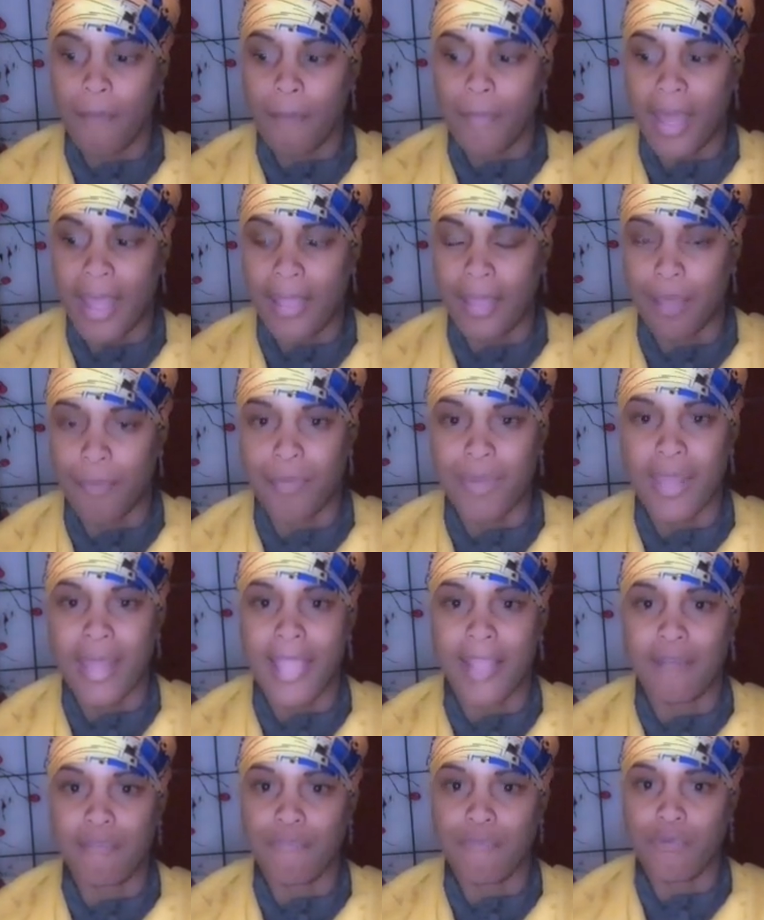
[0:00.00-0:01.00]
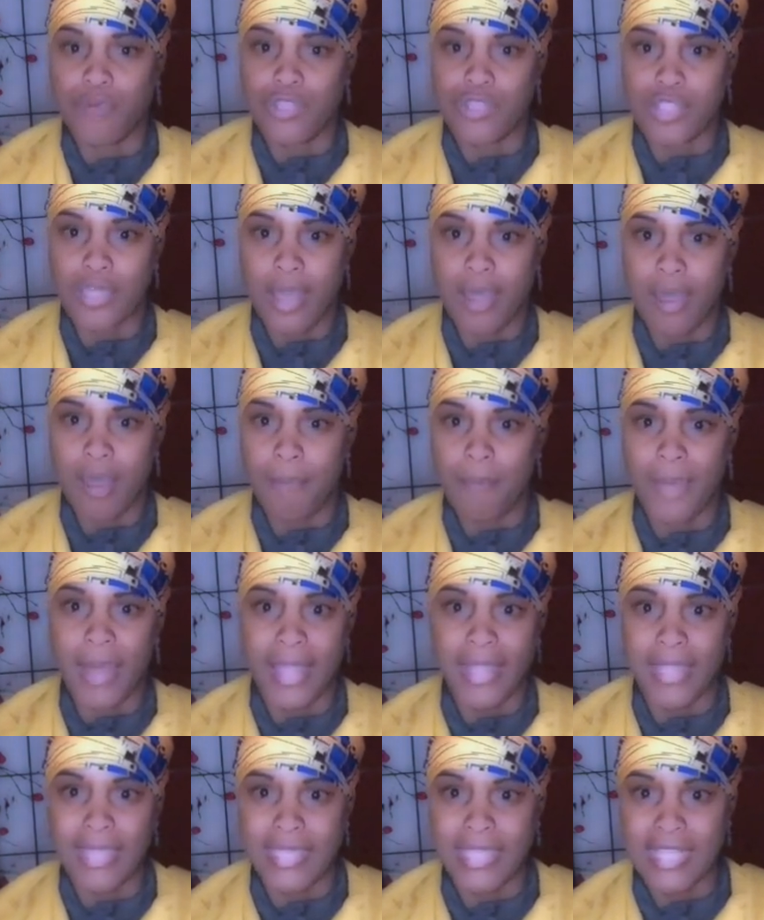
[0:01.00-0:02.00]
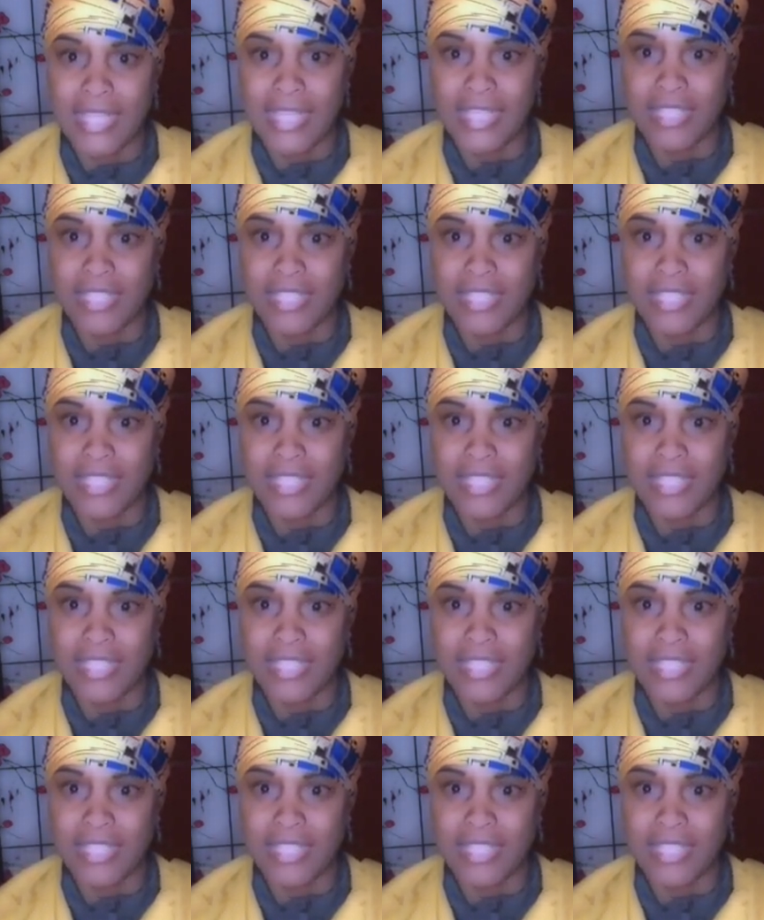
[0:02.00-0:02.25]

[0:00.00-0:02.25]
by applying for a job, by getting a